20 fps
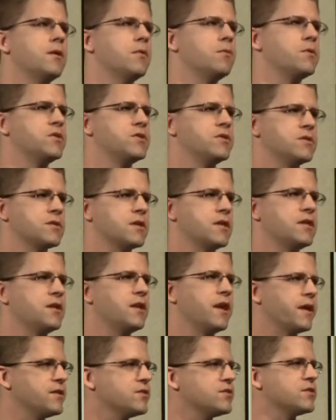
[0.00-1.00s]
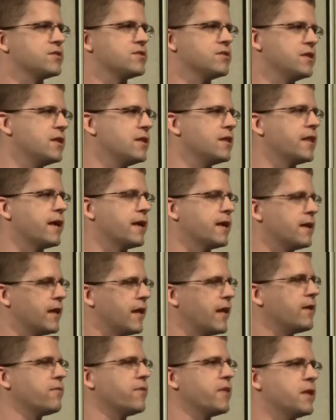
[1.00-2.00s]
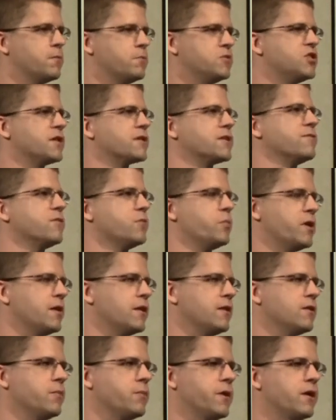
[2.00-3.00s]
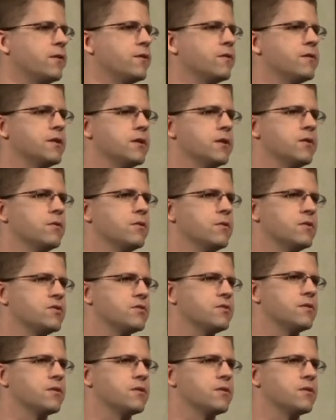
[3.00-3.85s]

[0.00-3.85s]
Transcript: was kind of nice to see that have that objective opinion about you know